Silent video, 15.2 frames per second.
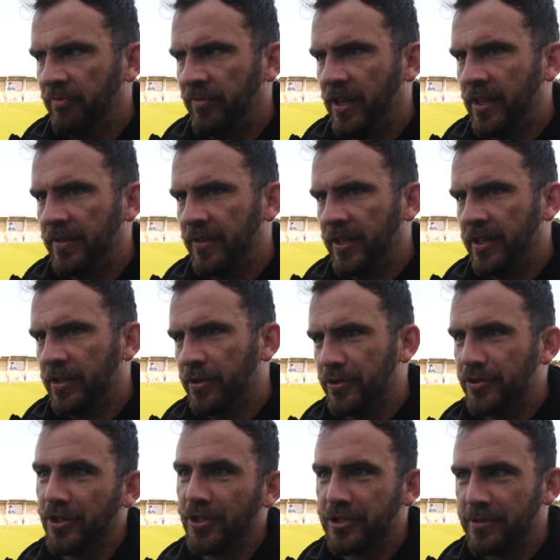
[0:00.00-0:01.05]
very, very good.
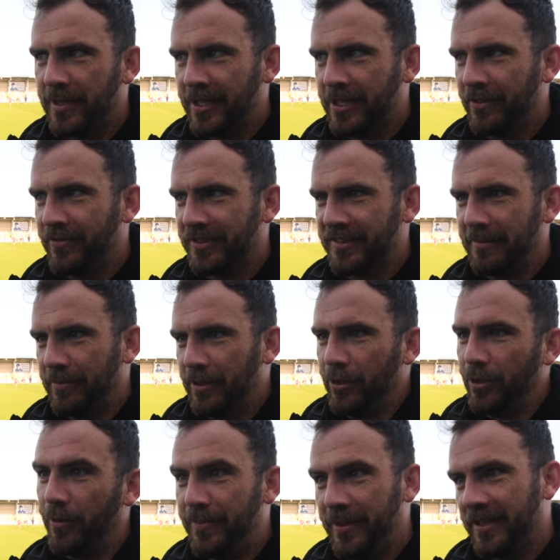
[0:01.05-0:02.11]
Georgie Mack obviously
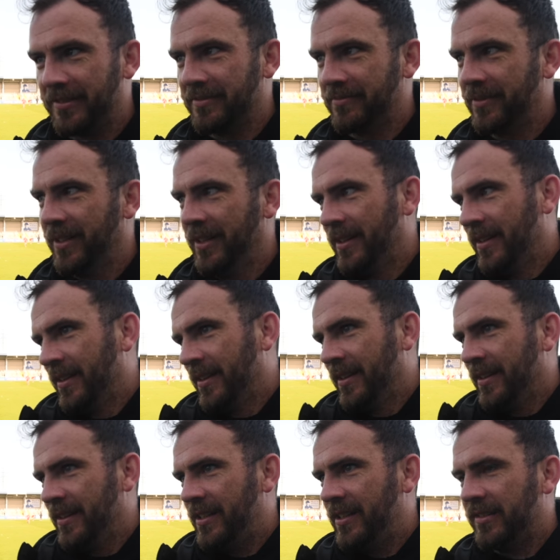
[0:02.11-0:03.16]
blew up.
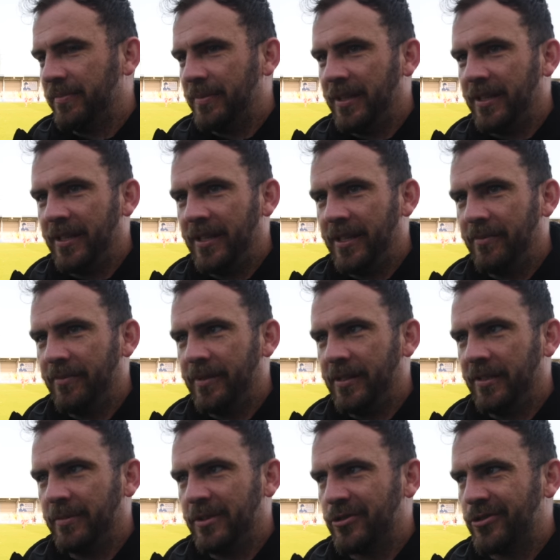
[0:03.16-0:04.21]
He's been
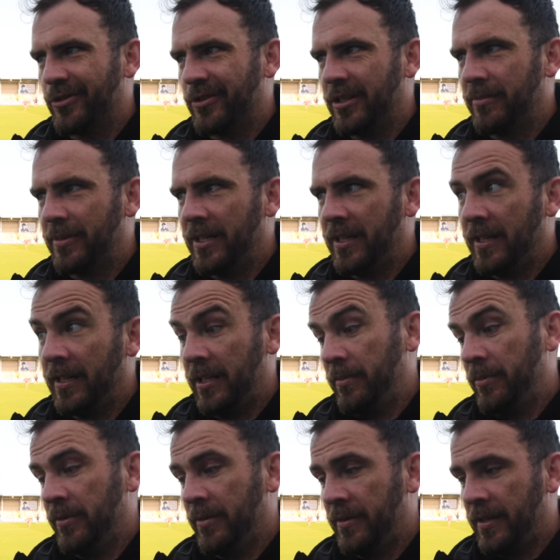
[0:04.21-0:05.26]
struggling a bit lately,
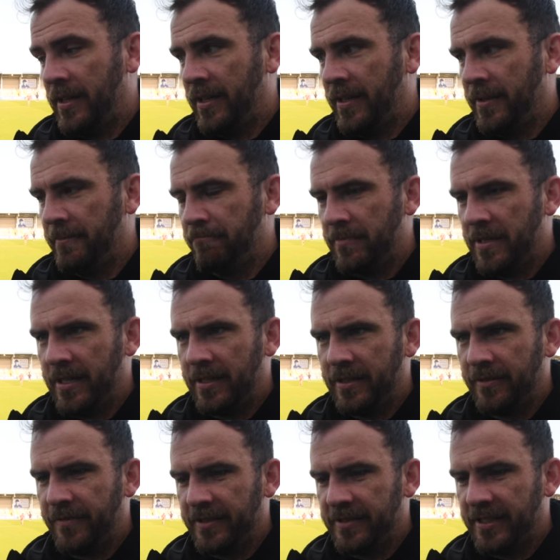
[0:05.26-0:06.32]
but
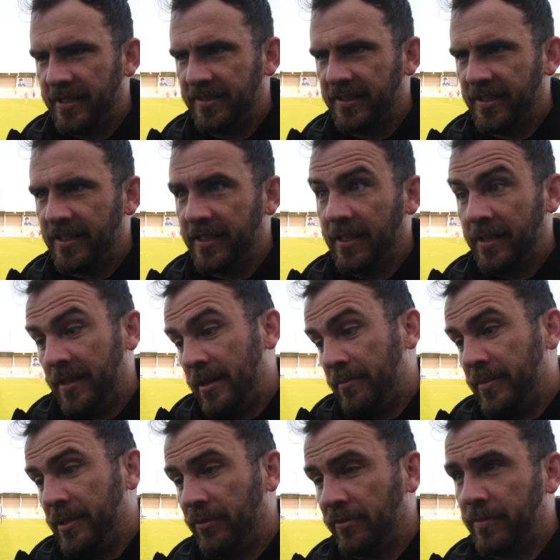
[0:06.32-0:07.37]
did fantastically. And
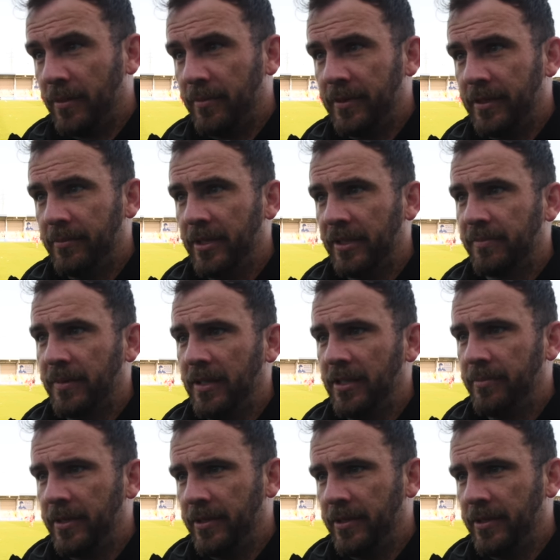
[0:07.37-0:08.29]
Namdi was probably the best player on the